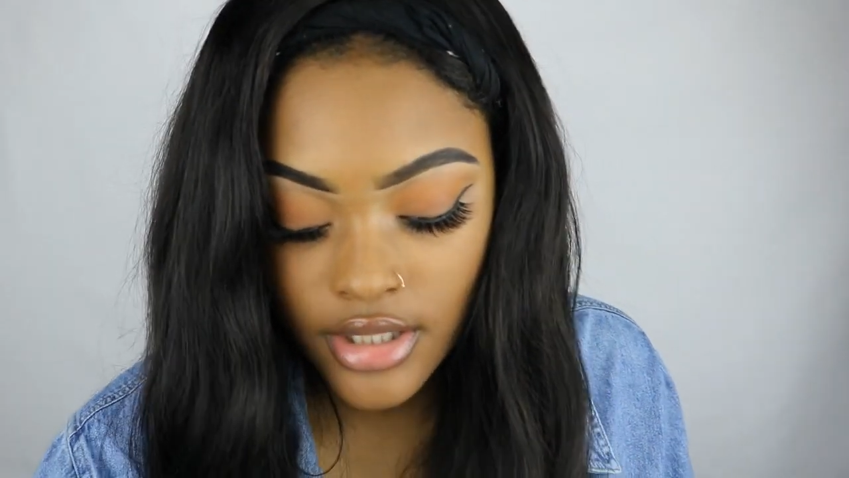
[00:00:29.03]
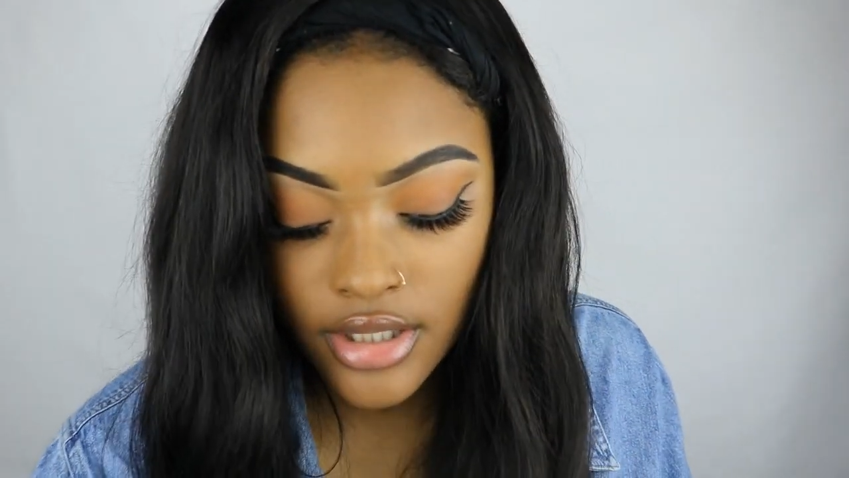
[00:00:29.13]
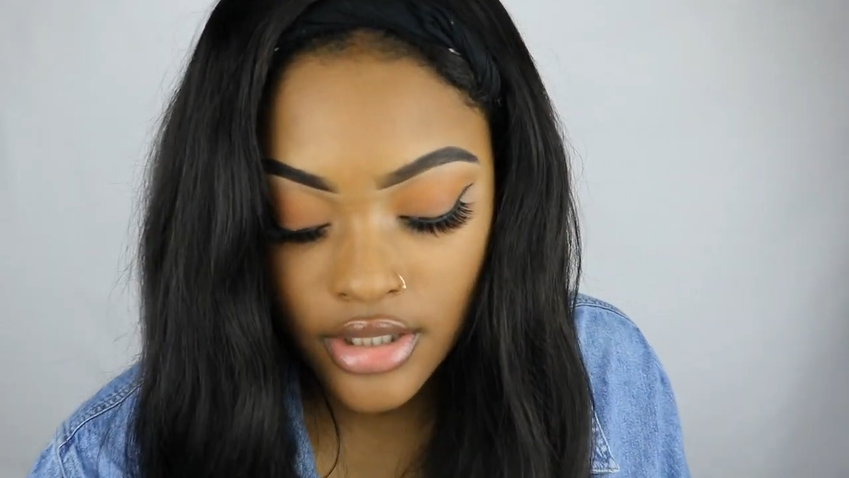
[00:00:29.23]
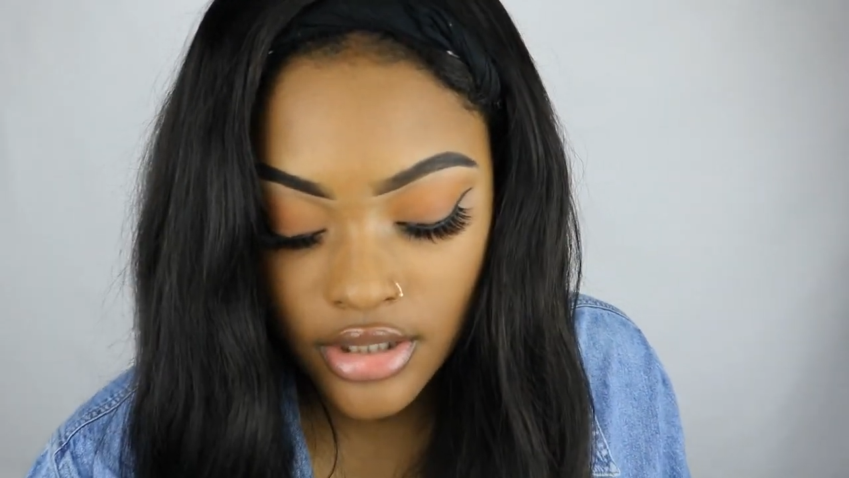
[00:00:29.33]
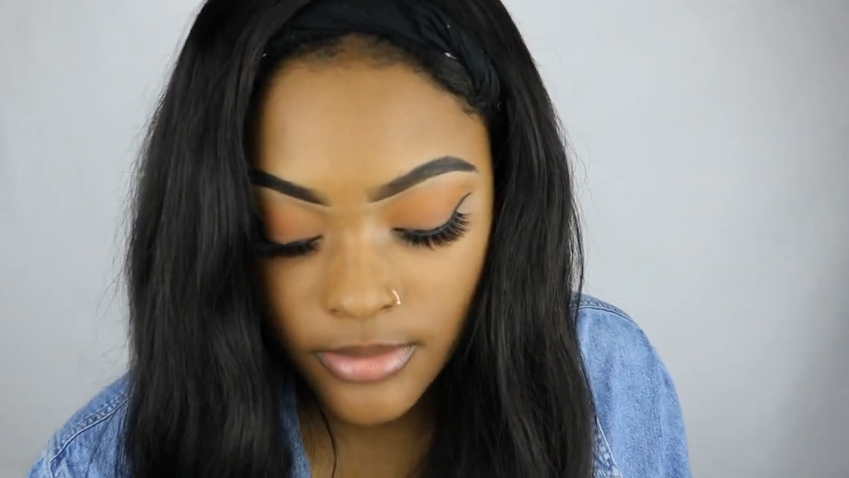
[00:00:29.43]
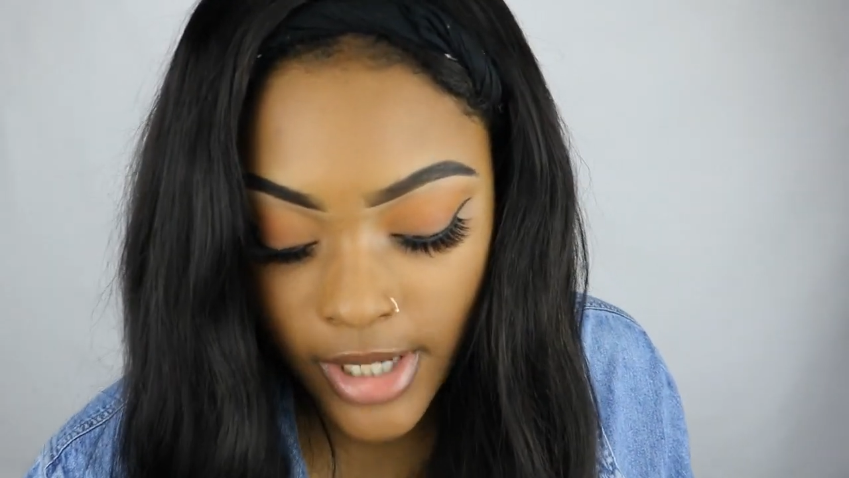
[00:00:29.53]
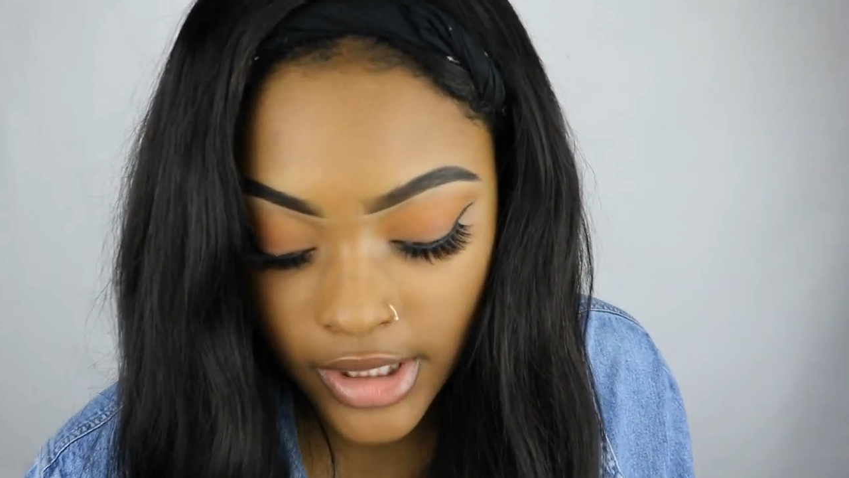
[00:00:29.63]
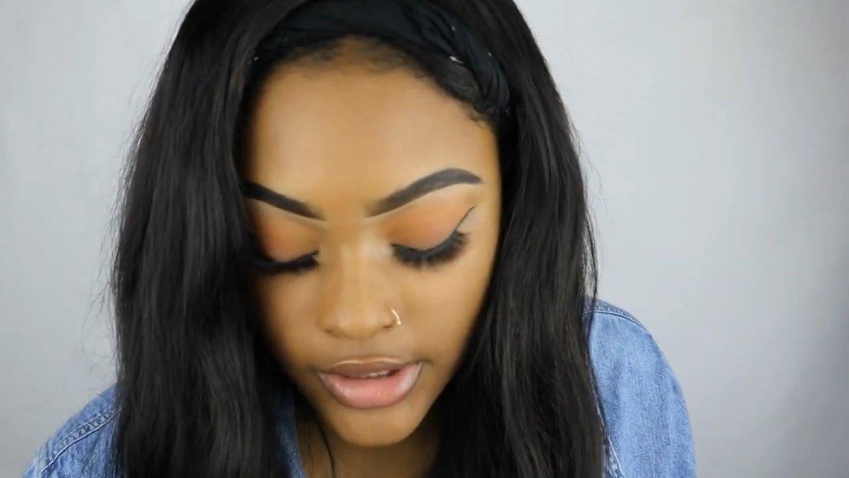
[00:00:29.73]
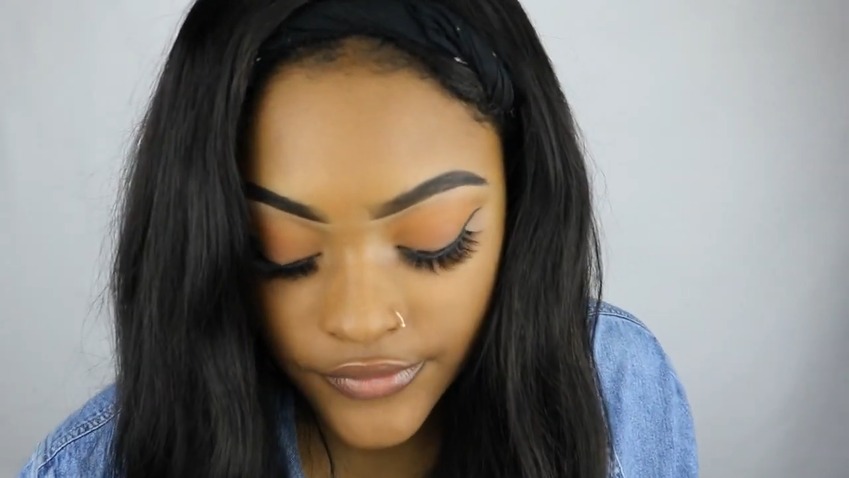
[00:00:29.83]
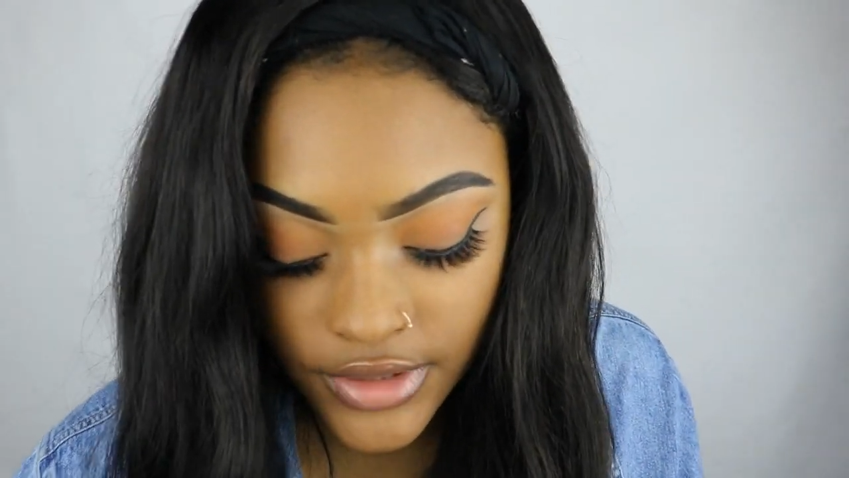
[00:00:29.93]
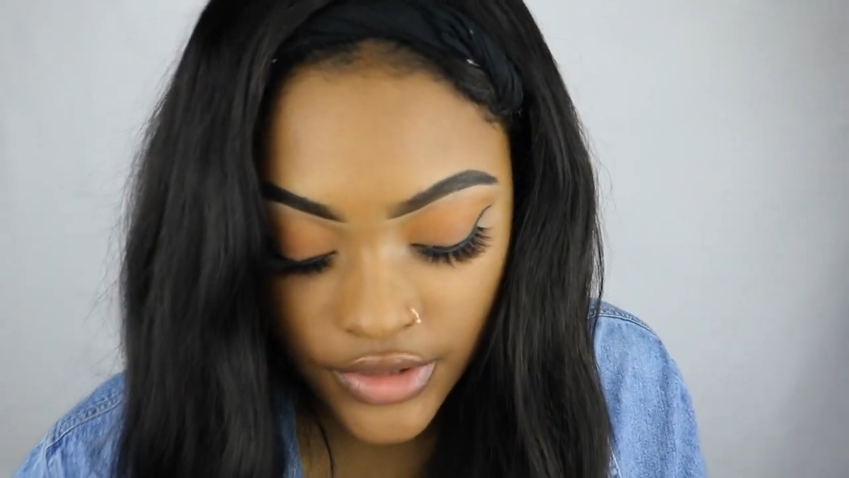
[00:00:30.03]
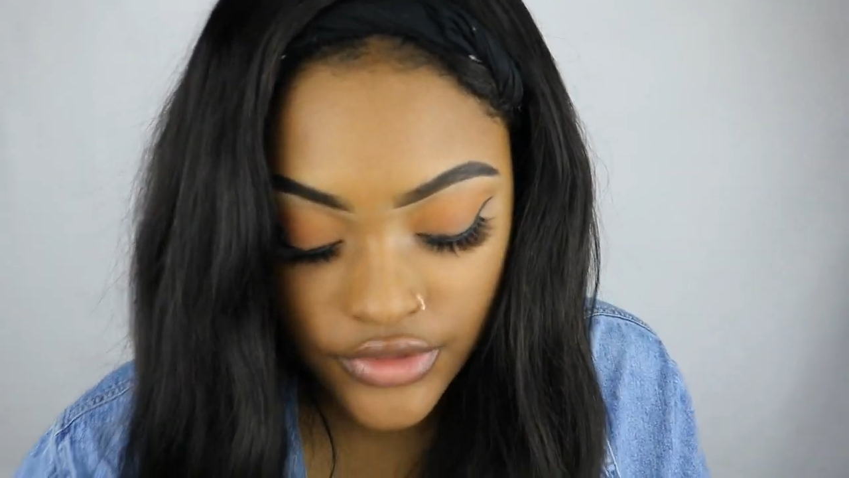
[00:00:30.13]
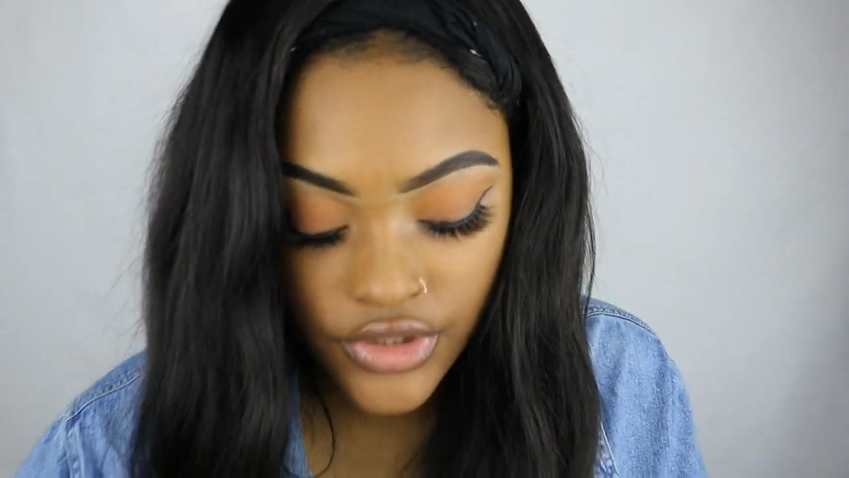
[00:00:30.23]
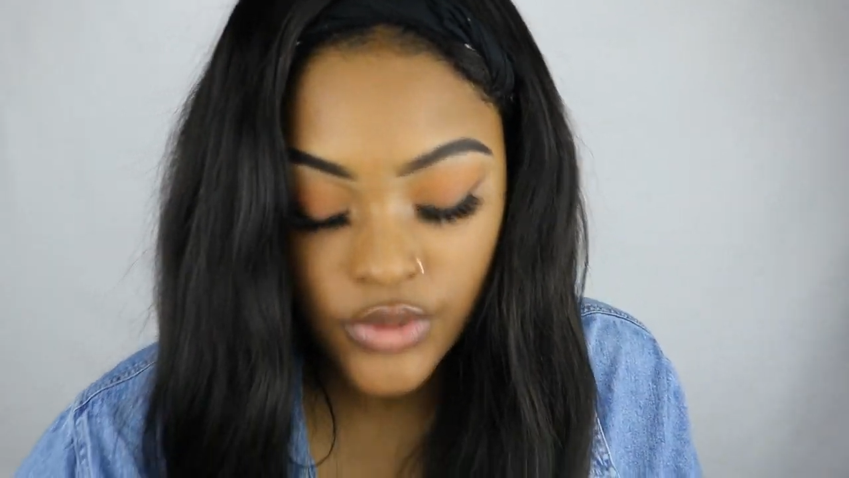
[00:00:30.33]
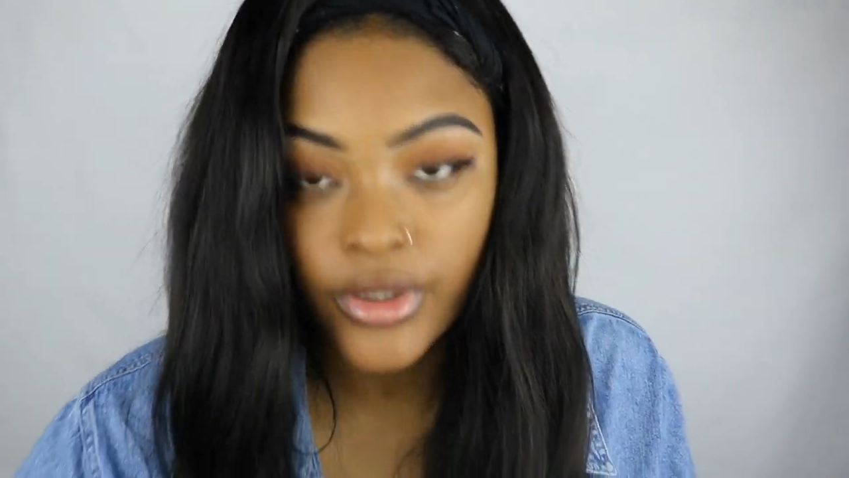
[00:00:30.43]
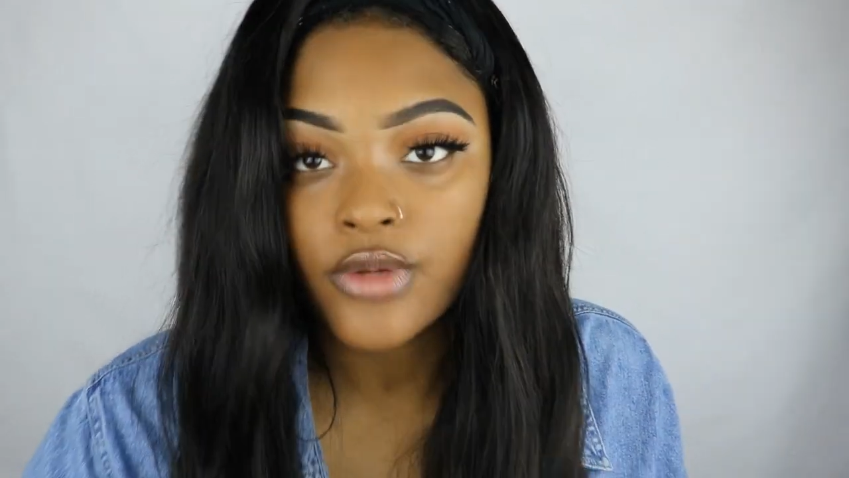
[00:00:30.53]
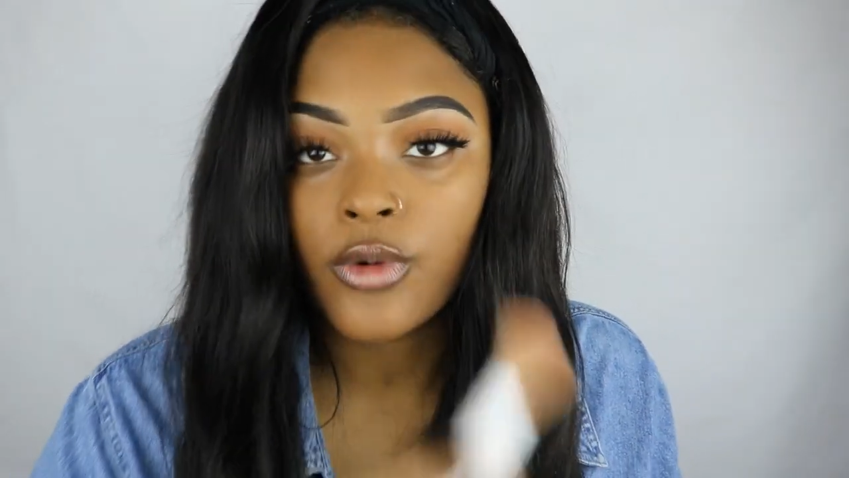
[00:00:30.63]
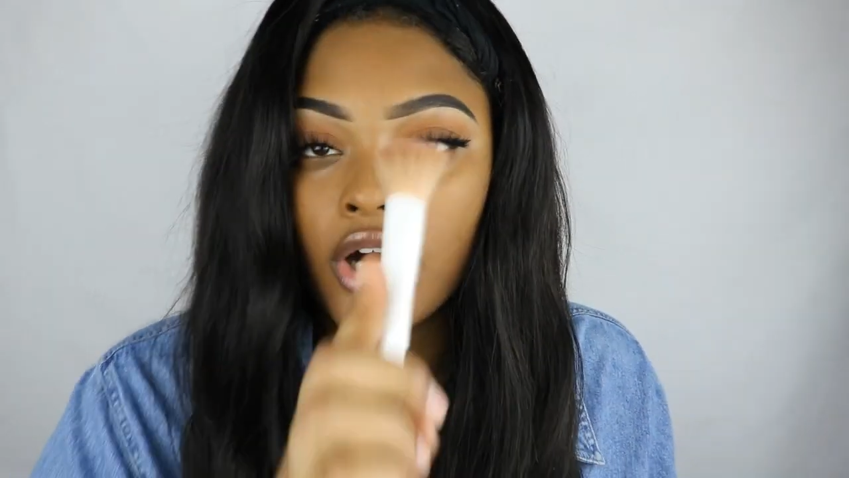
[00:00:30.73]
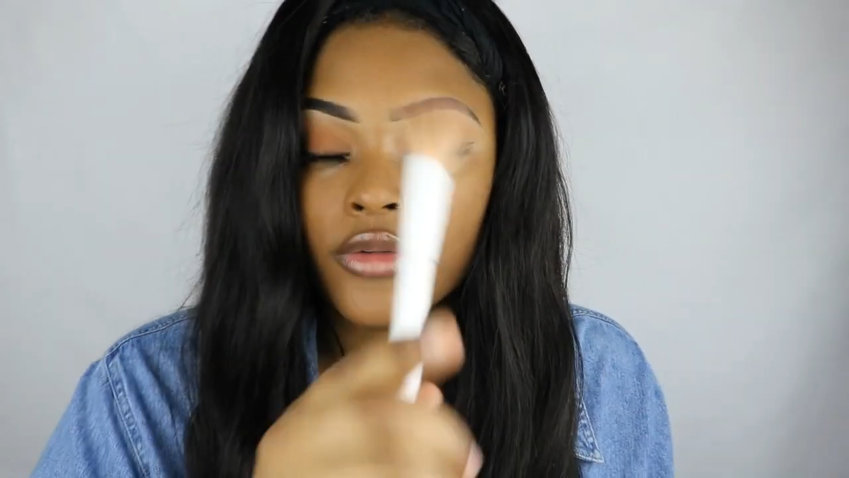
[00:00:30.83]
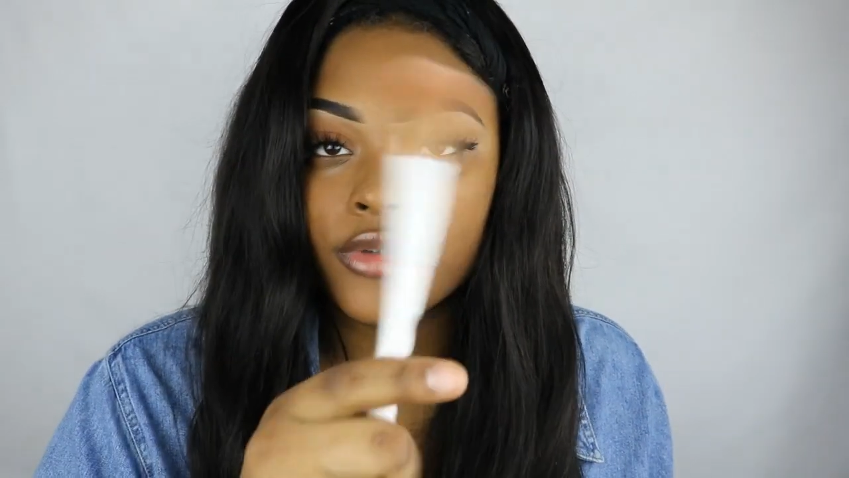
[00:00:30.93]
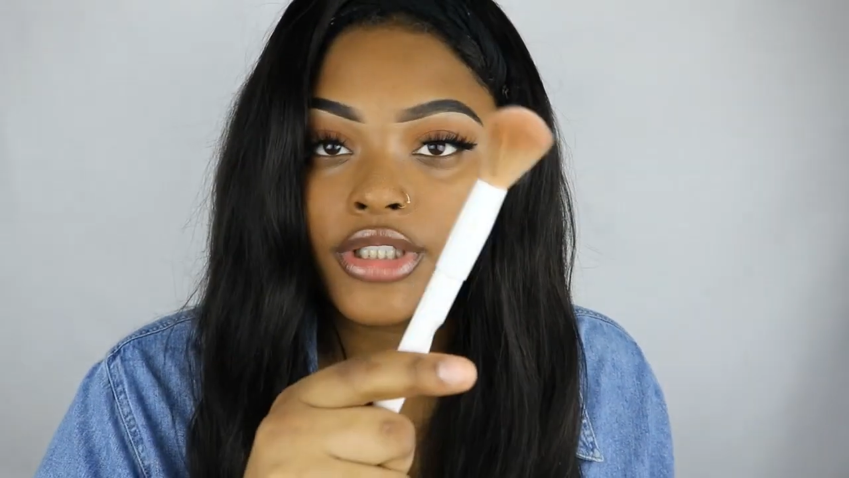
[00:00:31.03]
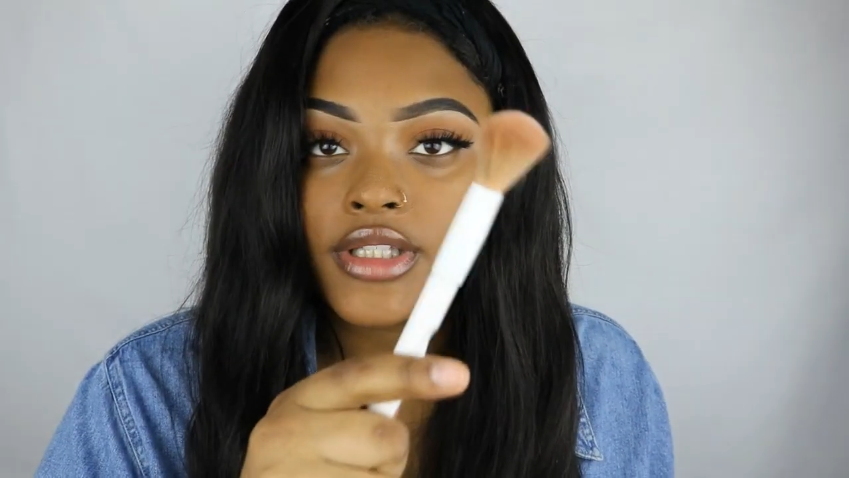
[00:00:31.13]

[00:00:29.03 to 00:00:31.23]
I love to use this Wet n Wild one.